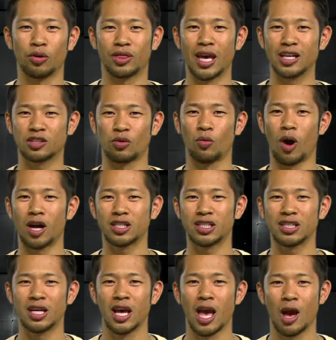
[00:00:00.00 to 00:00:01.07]
Thanks for
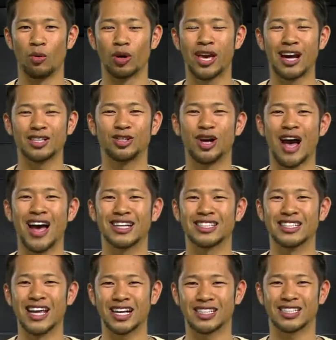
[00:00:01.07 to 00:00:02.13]
watching, and we'll catch you guys
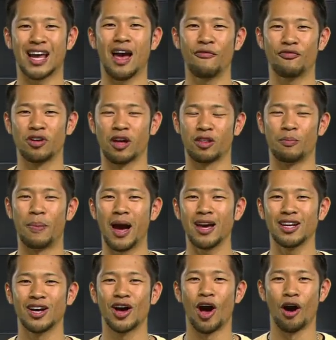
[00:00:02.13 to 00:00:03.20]
next time for another
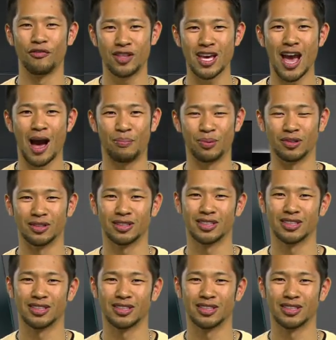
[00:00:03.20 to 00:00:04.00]
bite of the apple.